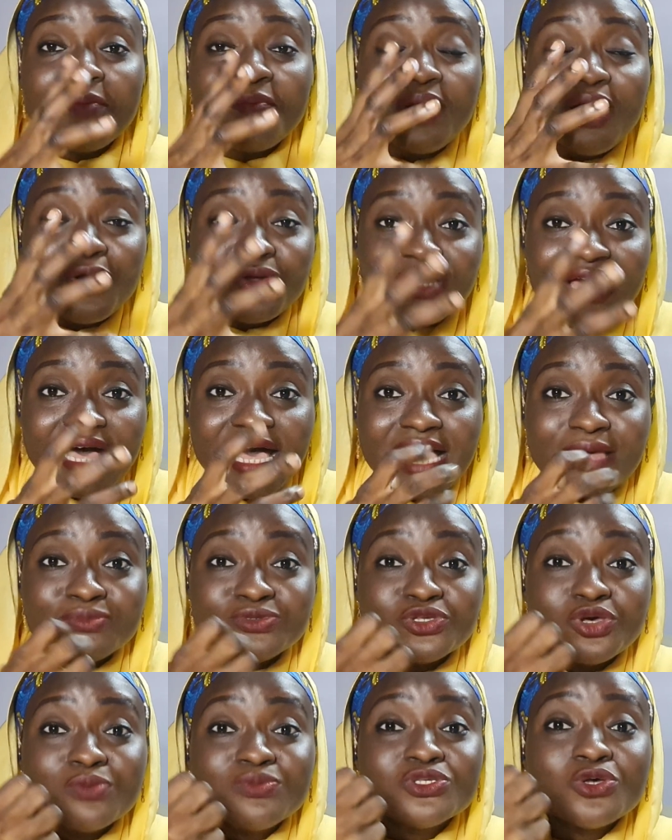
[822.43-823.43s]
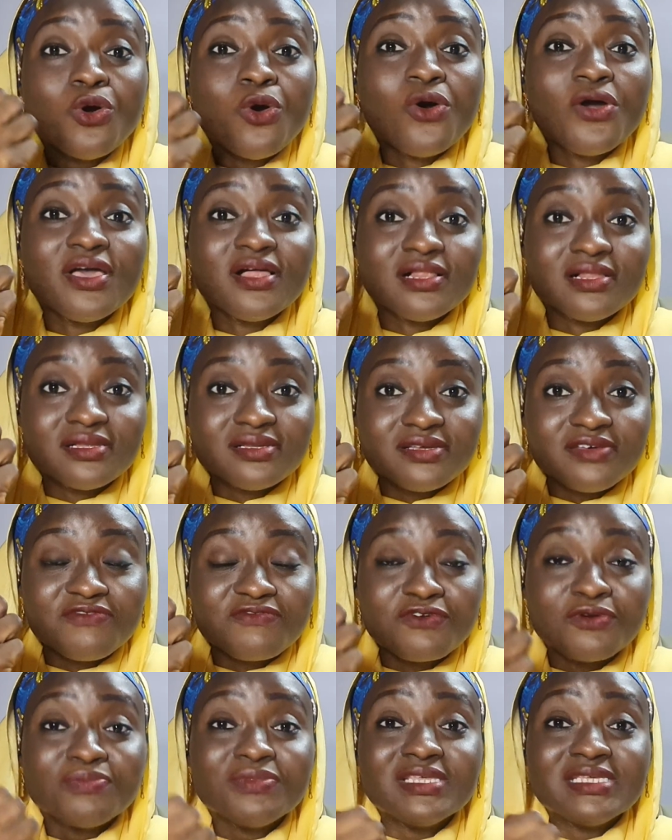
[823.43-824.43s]
Powder absorbs oil
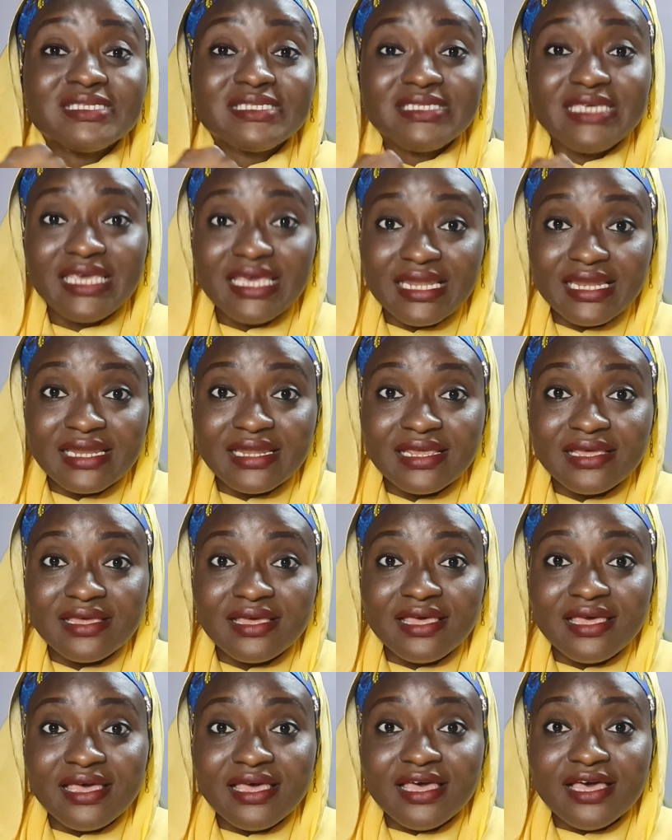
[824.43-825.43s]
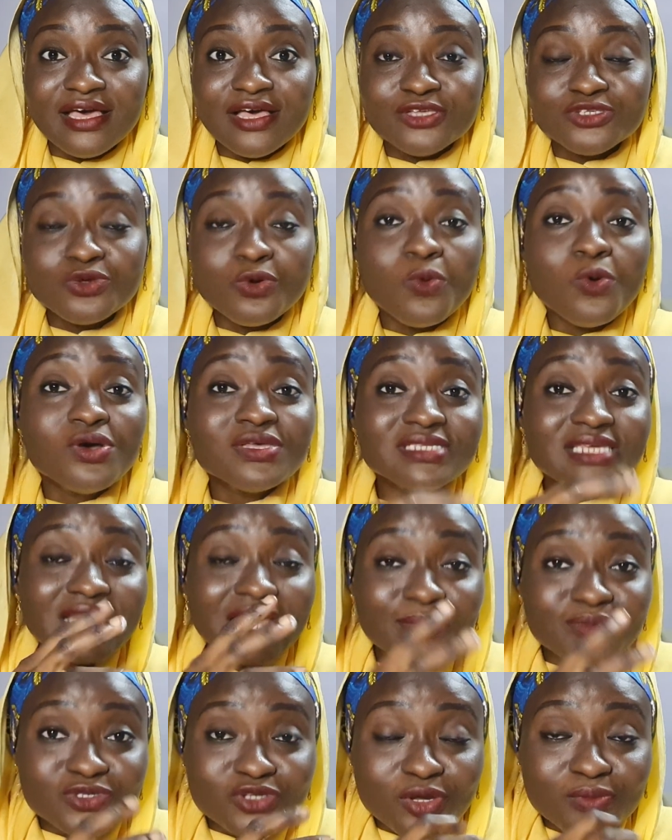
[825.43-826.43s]
from the skin. So once it
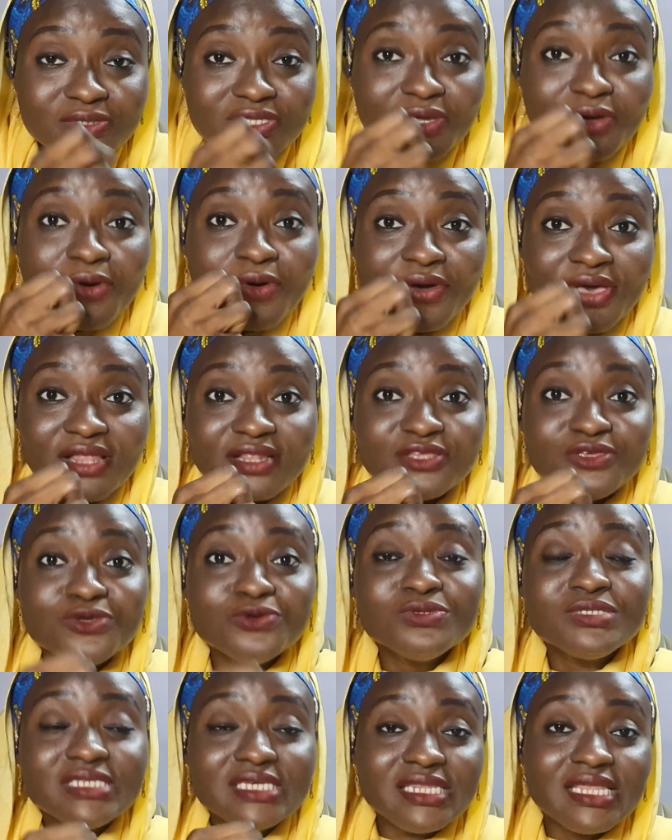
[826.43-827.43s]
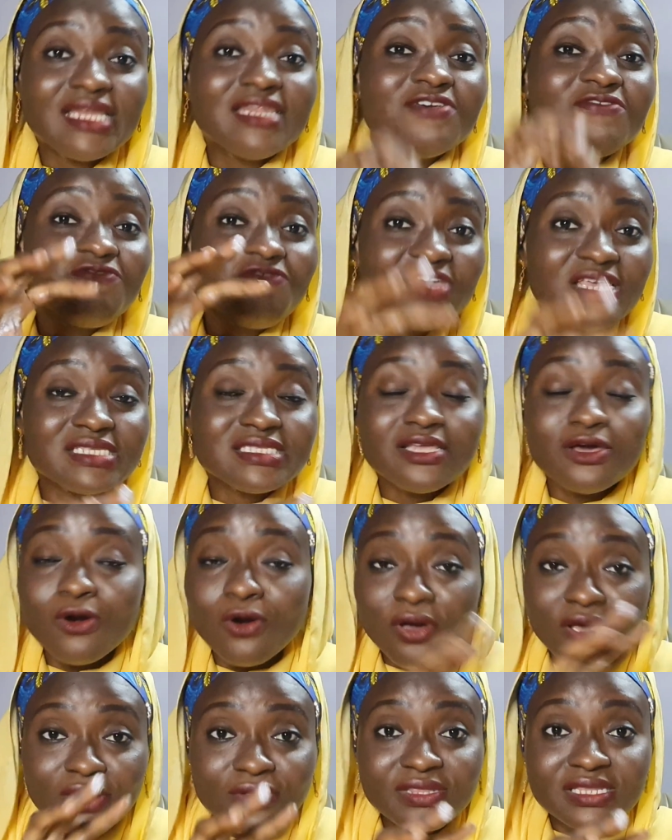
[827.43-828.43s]
absorbs the oil, you'll see that the
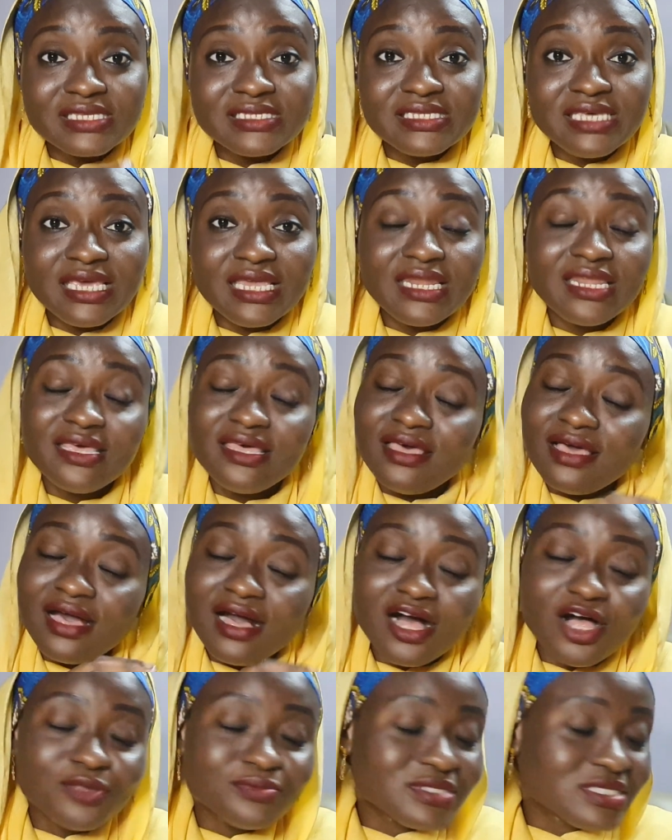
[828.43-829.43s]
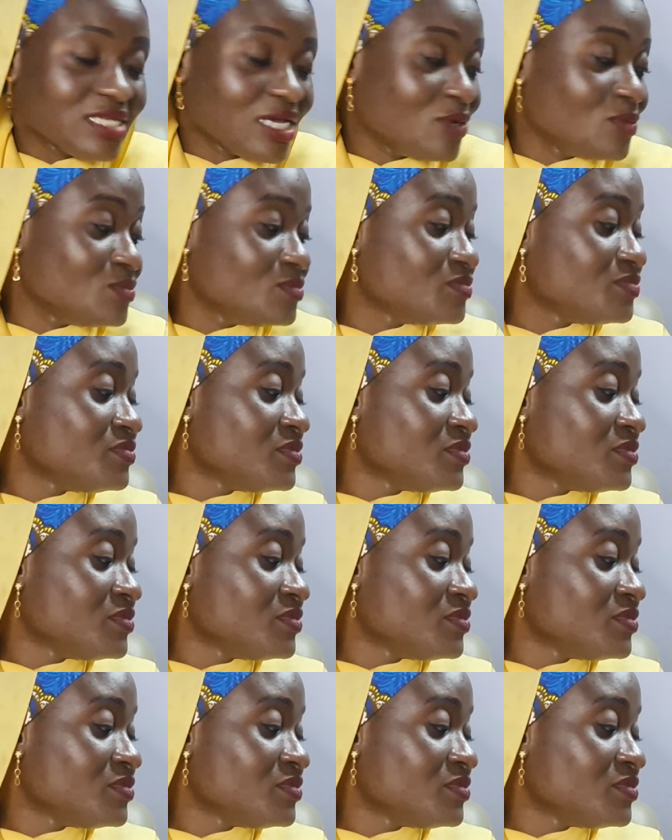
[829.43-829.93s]
oil on the skin calms down.